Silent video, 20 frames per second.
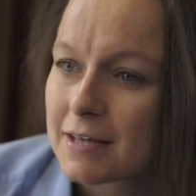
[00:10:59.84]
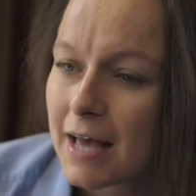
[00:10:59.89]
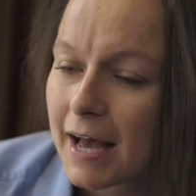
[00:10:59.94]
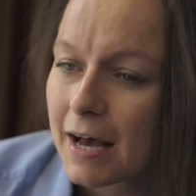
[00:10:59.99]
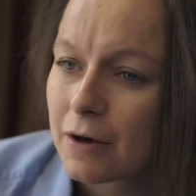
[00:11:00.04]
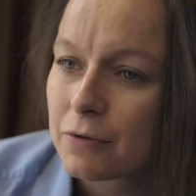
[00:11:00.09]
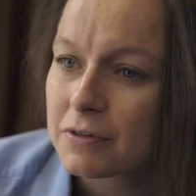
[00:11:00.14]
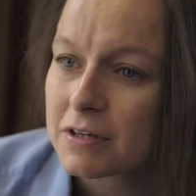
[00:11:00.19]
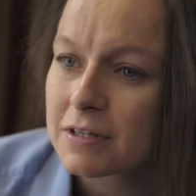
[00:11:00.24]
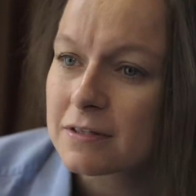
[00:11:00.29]

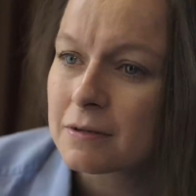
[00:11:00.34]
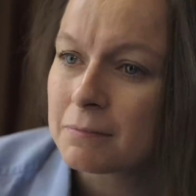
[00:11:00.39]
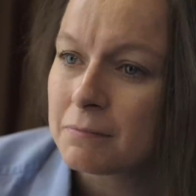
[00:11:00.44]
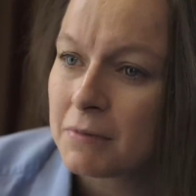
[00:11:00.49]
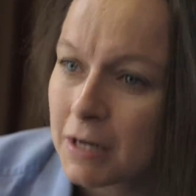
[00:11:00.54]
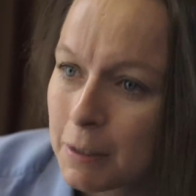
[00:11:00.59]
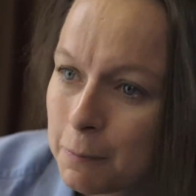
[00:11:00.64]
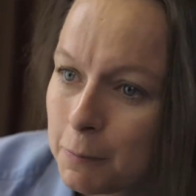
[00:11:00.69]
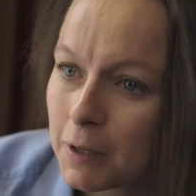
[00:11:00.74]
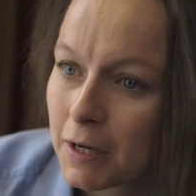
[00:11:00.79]
how things are
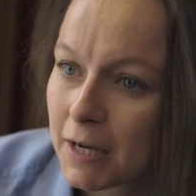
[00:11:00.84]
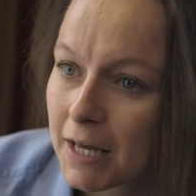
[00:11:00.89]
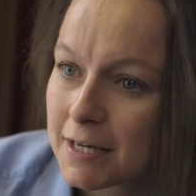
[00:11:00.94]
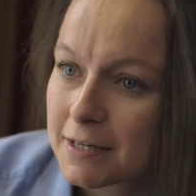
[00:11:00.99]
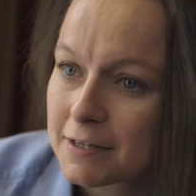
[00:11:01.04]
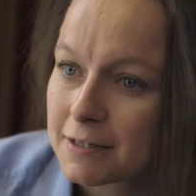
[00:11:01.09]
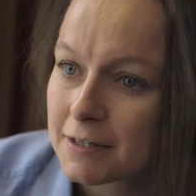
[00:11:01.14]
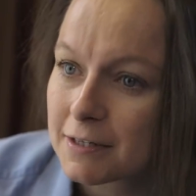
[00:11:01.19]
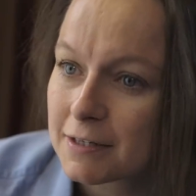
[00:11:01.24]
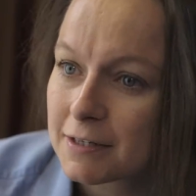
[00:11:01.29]

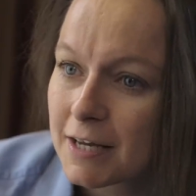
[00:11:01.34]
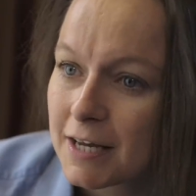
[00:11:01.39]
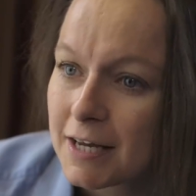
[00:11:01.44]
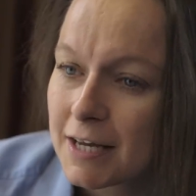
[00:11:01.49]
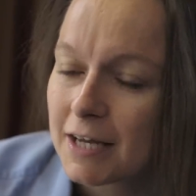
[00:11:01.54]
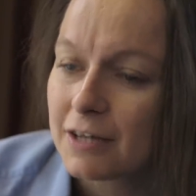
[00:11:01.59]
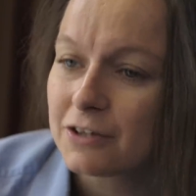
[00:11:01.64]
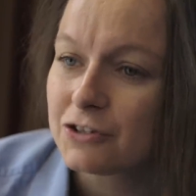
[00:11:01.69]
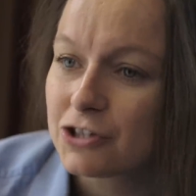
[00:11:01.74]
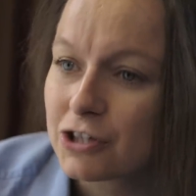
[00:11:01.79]
manipulated,
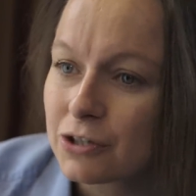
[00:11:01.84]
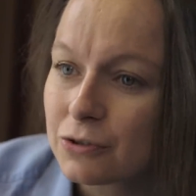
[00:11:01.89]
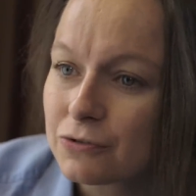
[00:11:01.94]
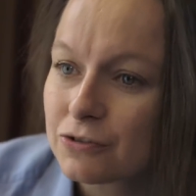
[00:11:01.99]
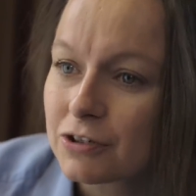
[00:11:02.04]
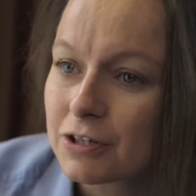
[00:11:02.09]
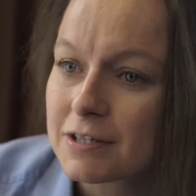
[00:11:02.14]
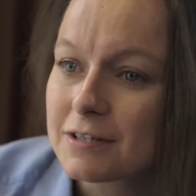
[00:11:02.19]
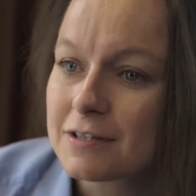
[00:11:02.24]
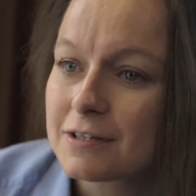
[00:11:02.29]
and
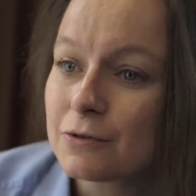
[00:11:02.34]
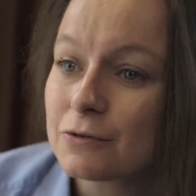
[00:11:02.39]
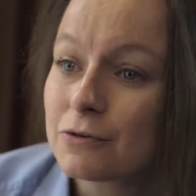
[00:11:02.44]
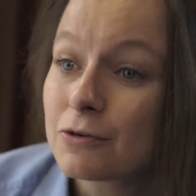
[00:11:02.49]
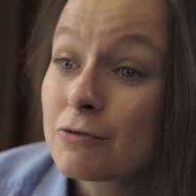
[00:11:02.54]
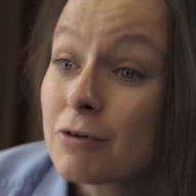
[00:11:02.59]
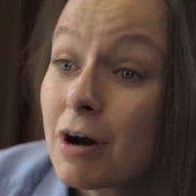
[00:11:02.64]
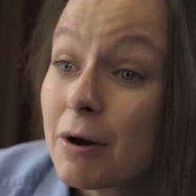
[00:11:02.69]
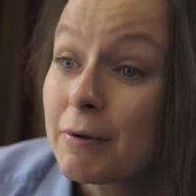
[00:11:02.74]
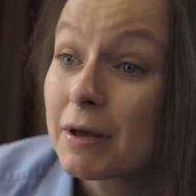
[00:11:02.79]
children are still
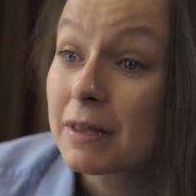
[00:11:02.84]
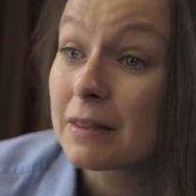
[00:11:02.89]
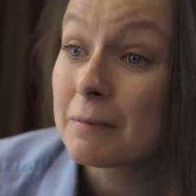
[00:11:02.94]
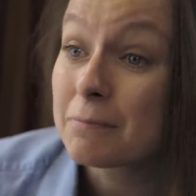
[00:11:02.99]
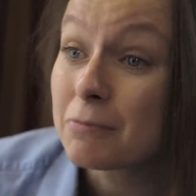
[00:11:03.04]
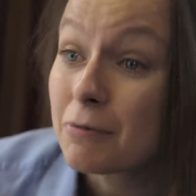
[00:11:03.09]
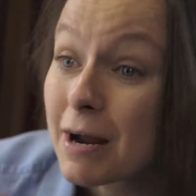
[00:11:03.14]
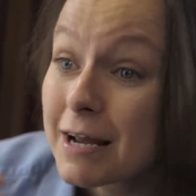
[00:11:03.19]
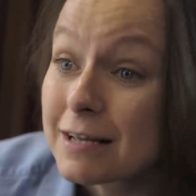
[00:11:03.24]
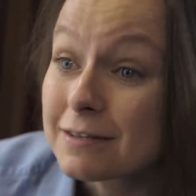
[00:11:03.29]
growing, their
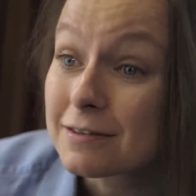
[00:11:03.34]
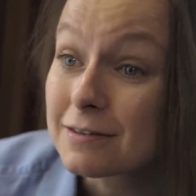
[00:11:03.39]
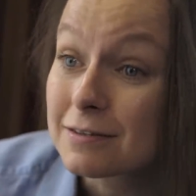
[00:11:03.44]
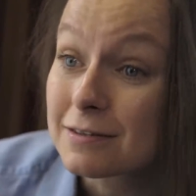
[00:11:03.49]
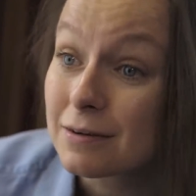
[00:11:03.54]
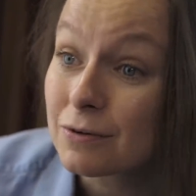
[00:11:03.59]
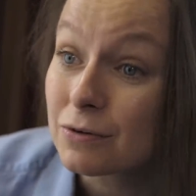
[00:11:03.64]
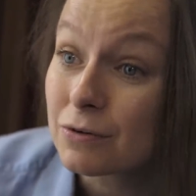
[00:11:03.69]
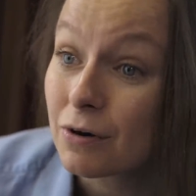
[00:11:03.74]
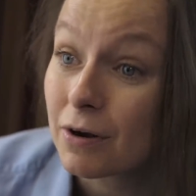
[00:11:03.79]
brains are
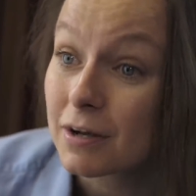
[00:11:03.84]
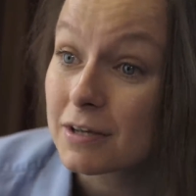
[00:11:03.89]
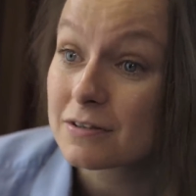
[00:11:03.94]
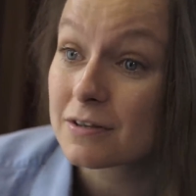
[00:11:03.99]
still growing,